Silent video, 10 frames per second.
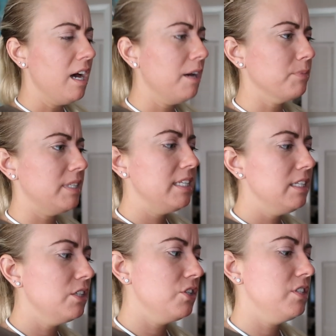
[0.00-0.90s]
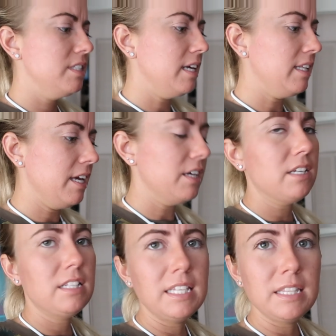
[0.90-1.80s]
um kitty litters that like
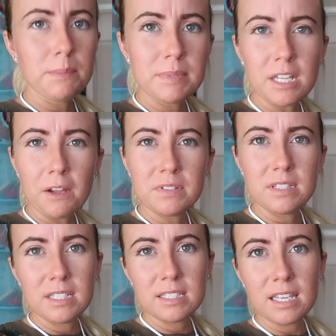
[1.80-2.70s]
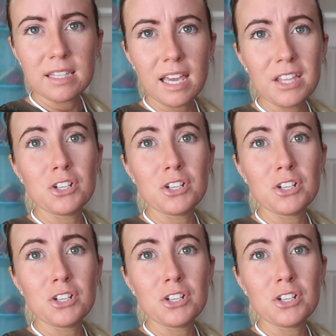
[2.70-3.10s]
clean themselves and things like that.